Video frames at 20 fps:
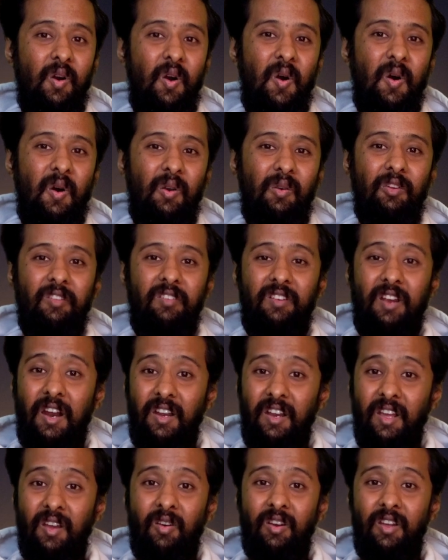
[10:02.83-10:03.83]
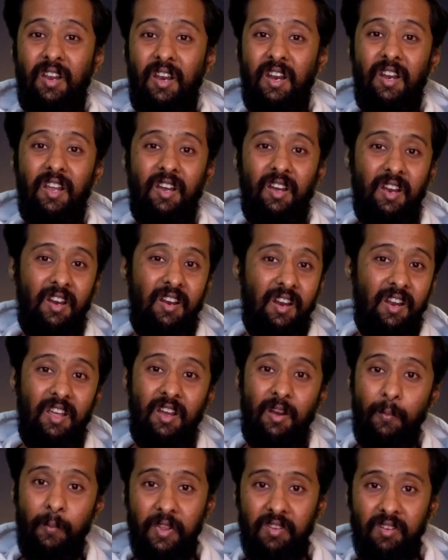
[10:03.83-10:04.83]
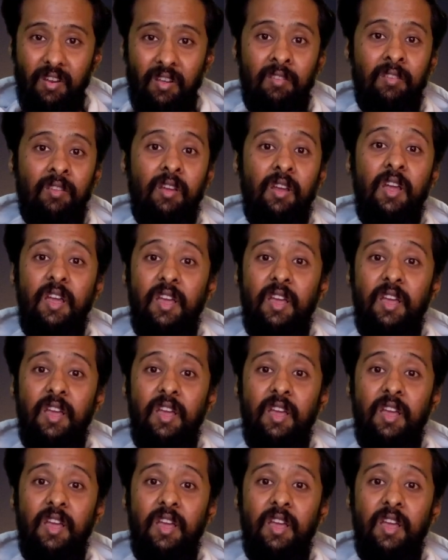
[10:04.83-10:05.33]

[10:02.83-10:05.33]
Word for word: or starting or creating and running a business